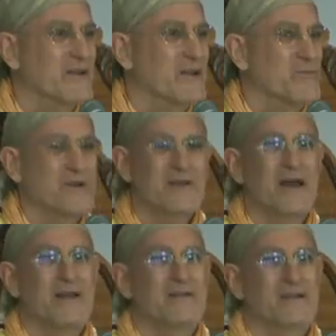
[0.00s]
But
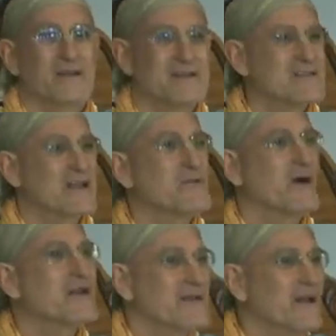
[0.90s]
then, is
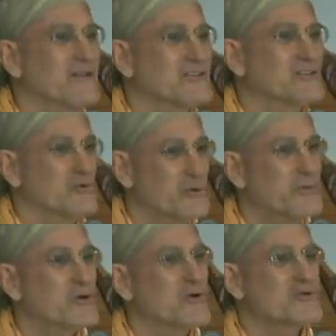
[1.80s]
anybody else? So
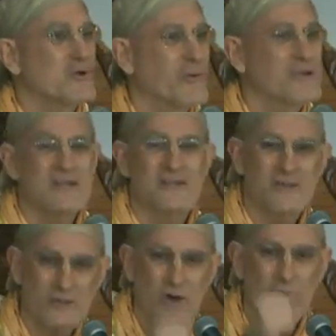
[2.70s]
Rupa Goswami says,
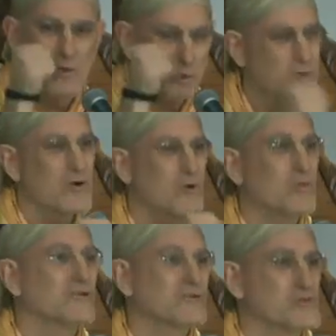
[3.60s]
no, we're,
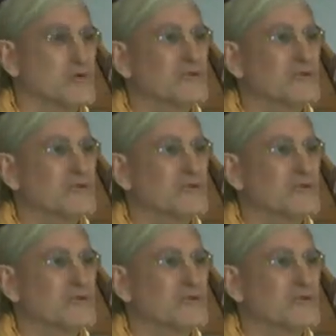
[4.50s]
we'll, we'll